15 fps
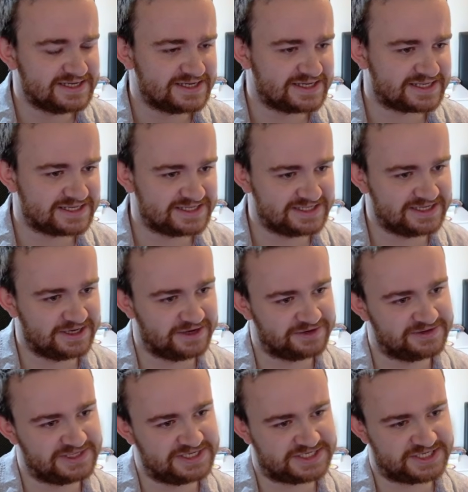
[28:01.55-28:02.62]
I think the
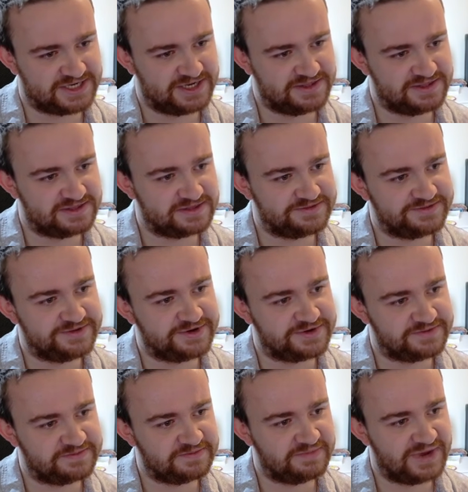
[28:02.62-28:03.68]
only turn that
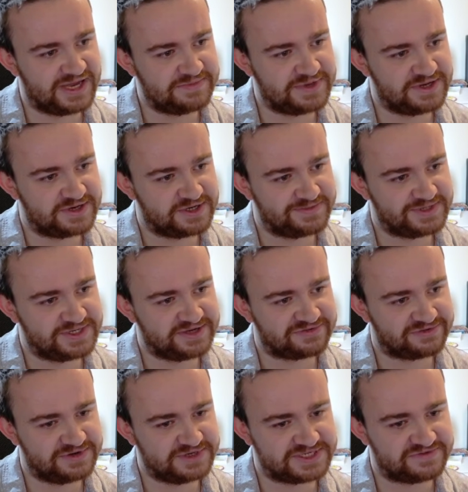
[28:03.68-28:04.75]
maybe could have been
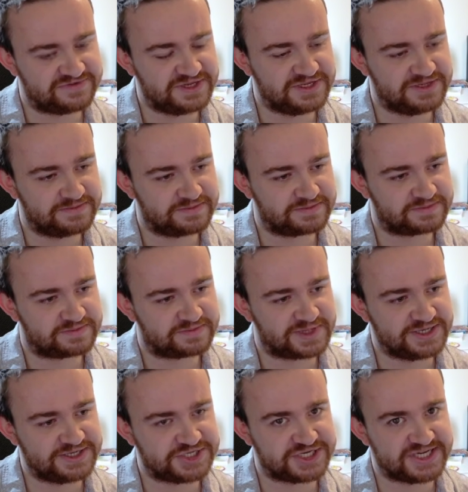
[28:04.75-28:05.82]
different is if he
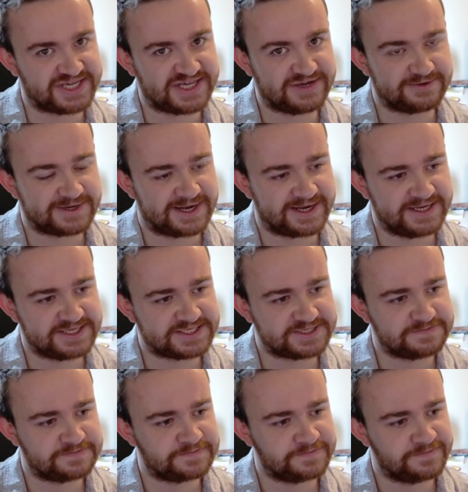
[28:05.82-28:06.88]
played Shiki on 8.
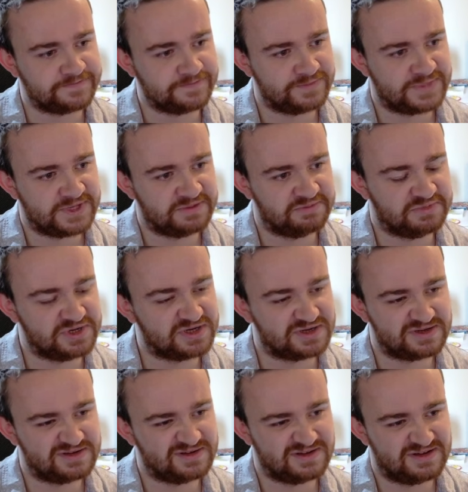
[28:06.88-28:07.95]
But
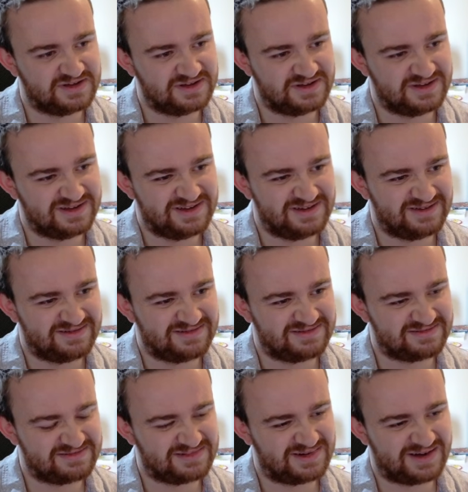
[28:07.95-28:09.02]

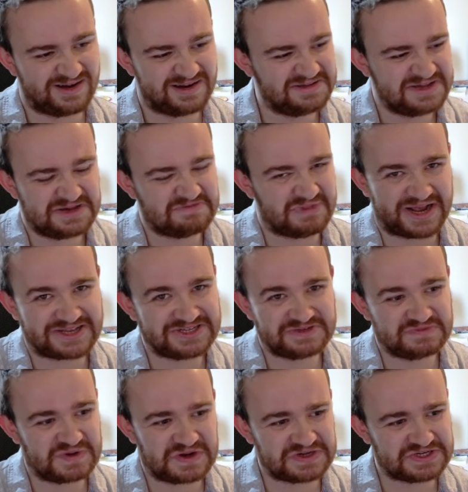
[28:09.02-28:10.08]
I don't think it mattered
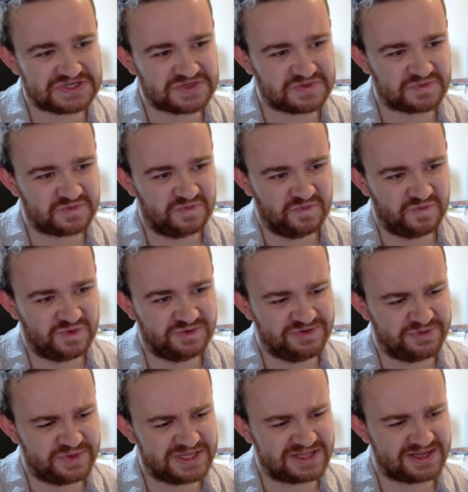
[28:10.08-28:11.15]
much. We would
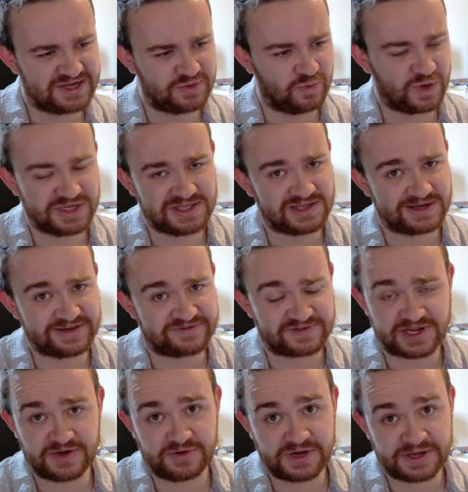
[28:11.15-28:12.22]
have been like 1 life
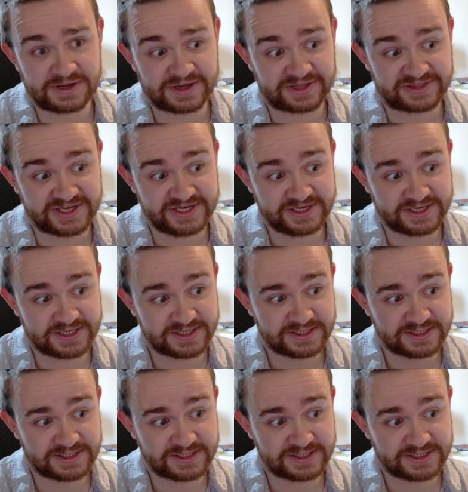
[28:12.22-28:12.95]
lower, I think.